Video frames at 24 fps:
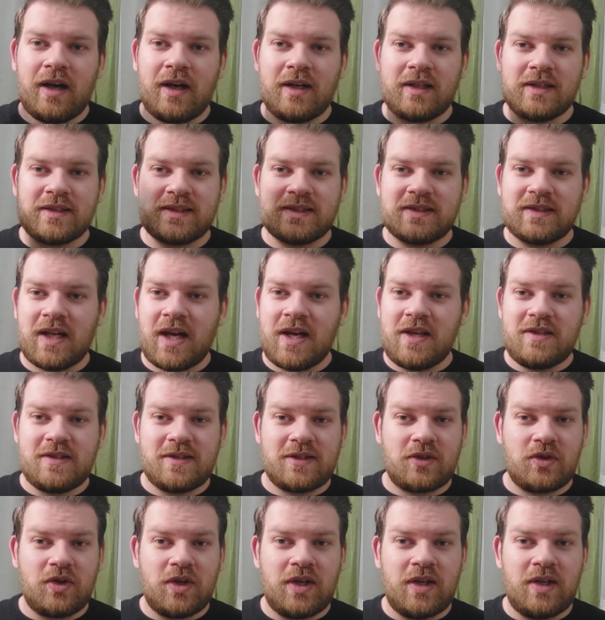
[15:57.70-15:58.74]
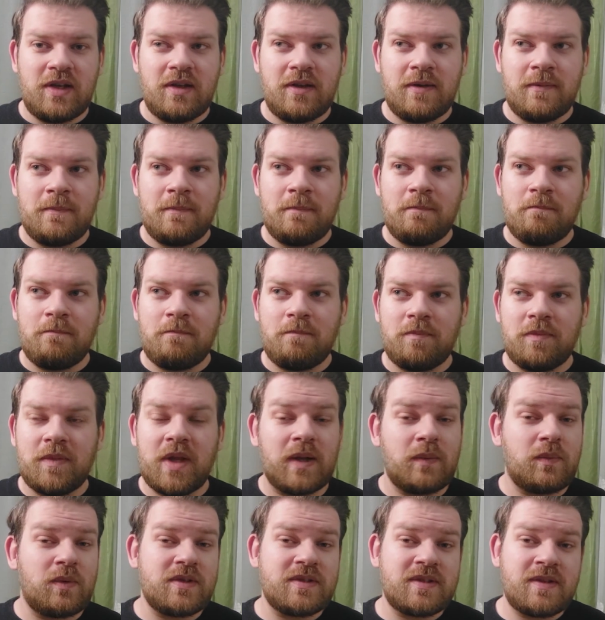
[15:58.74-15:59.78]
side screen,
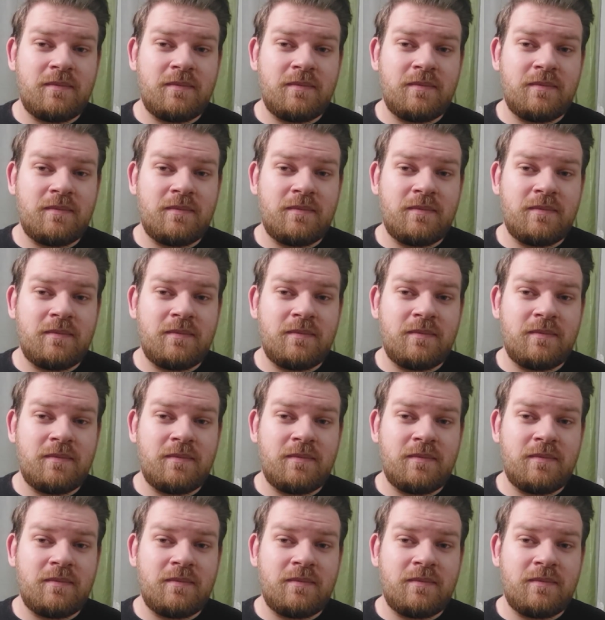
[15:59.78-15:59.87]
that was the